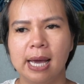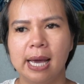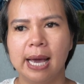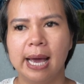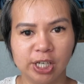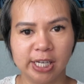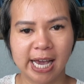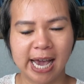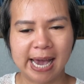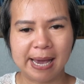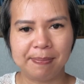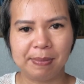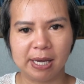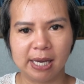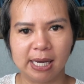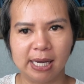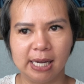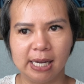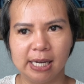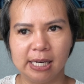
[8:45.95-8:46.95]
She came
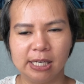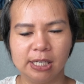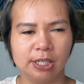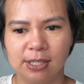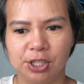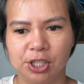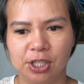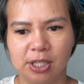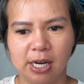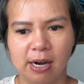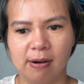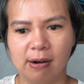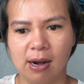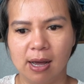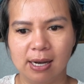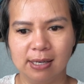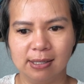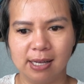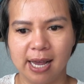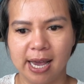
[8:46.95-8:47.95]
in, she
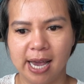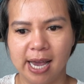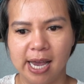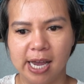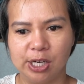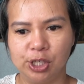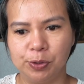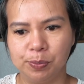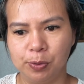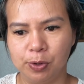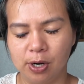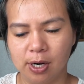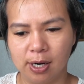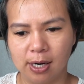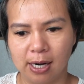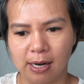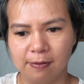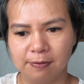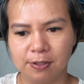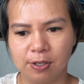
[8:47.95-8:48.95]
sterilized her hands, she put her
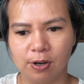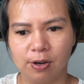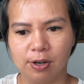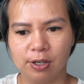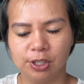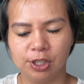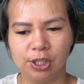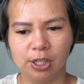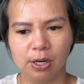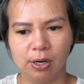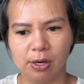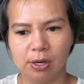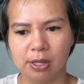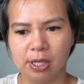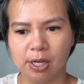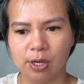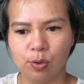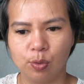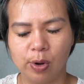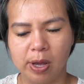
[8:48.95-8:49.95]
gloves on, she got
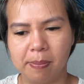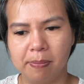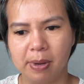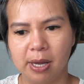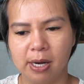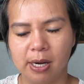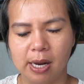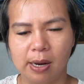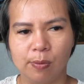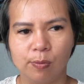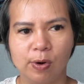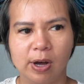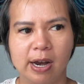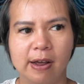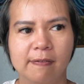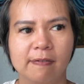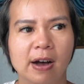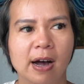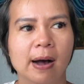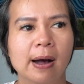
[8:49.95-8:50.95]
the equipment and
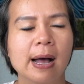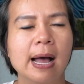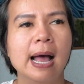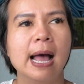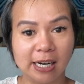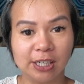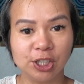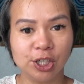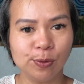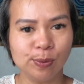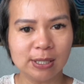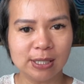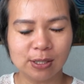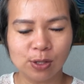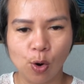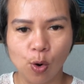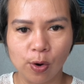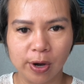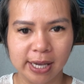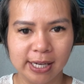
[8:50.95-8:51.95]
whatever. She was
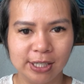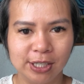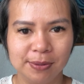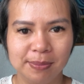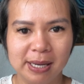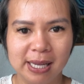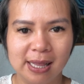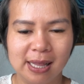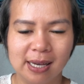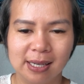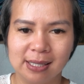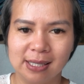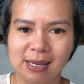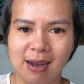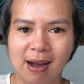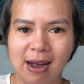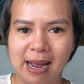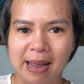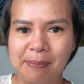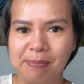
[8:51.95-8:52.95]
talking to me that
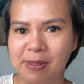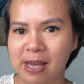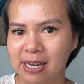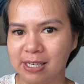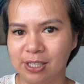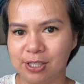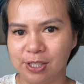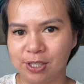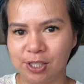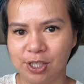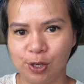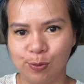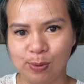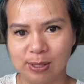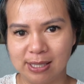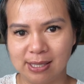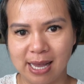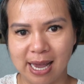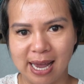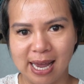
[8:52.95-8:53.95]
time that she
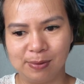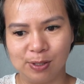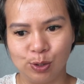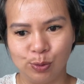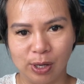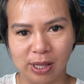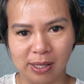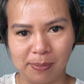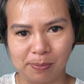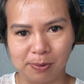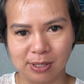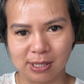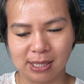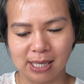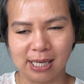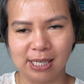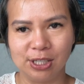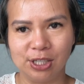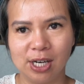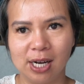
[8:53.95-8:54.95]
was there doing the
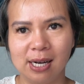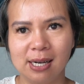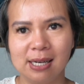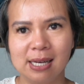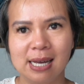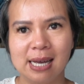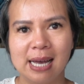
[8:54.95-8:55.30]
procedure.